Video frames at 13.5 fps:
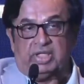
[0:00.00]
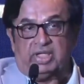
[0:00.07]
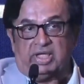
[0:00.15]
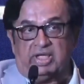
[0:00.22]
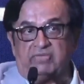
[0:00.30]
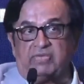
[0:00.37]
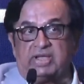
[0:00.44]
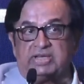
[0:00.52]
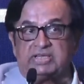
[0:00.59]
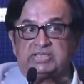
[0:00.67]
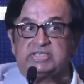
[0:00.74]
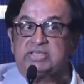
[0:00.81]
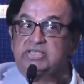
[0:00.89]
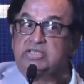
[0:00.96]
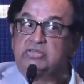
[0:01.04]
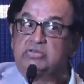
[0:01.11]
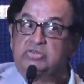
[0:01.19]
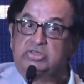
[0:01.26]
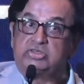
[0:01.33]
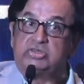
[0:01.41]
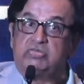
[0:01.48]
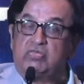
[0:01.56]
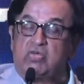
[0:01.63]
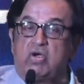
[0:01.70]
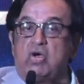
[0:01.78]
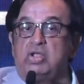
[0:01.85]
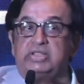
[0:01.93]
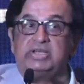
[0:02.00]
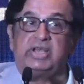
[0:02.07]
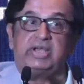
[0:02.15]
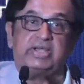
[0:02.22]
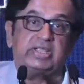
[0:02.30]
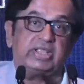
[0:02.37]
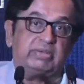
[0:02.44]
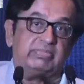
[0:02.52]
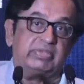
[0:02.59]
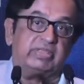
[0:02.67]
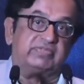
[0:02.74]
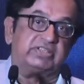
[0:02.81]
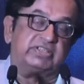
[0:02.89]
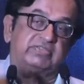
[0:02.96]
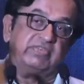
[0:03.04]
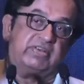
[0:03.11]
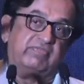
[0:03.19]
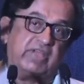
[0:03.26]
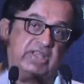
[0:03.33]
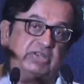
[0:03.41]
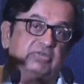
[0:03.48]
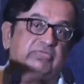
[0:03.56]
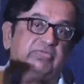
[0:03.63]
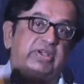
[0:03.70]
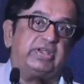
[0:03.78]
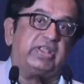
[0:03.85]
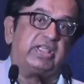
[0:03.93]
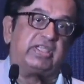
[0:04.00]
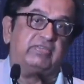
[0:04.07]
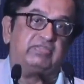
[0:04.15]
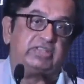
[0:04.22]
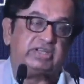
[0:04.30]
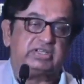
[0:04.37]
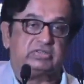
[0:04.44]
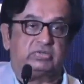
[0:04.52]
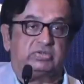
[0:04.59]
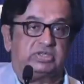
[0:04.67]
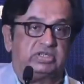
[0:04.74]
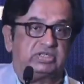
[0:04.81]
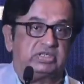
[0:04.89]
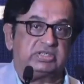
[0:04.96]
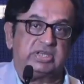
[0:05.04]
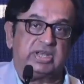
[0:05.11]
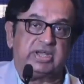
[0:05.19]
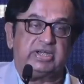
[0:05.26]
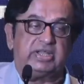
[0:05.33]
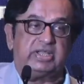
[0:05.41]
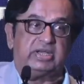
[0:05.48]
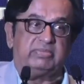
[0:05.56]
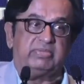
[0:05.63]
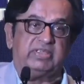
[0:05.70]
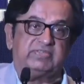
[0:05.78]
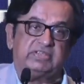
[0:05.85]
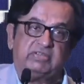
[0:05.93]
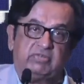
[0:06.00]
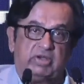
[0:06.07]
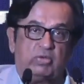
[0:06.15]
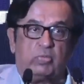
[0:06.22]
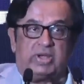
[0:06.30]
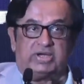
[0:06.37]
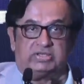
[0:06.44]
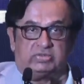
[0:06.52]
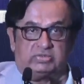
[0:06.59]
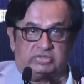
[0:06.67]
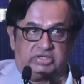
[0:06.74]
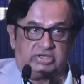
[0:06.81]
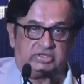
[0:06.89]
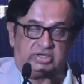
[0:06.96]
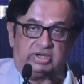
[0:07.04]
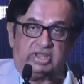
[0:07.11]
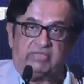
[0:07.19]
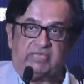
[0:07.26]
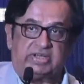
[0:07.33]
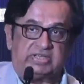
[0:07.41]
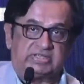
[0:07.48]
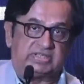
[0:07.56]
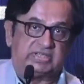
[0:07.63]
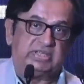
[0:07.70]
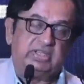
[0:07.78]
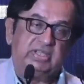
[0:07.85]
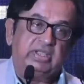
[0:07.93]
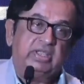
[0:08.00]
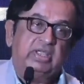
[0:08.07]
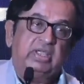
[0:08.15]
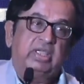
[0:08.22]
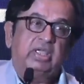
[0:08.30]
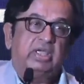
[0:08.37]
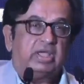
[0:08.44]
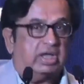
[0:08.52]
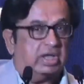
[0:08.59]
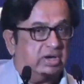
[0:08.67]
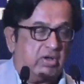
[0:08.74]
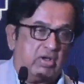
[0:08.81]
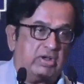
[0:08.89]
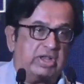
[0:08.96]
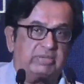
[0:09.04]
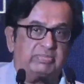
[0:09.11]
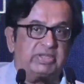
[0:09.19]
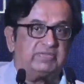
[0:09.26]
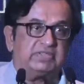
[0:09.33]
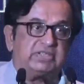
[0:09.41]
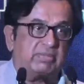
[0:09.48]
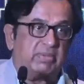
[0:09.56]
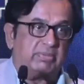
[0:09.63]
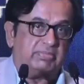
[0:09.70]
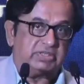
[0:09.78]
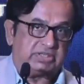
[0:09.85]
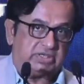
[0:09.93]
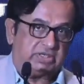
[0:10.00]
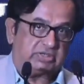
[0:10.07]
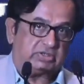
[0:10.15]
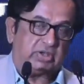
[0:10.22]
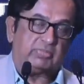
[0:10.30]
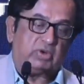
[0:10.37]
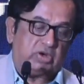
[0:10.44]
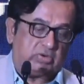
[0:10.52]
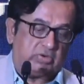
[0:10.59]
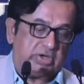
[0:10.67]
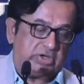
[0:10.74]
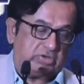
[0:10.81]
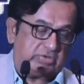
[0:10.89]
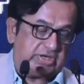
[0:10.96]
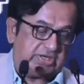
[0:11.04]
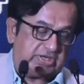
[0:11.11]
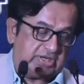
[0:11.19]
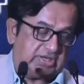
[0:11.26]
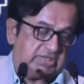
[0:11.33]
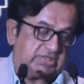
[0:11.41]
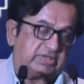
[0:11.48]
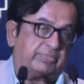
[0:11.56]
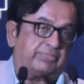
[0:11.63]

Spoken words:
FIDC is Association of all the lending NBFCs. While you FinTech have 3 associations, lending NBFCs have only 1 association, FIDC. And all NBFCs are members here, so I'm not going into details.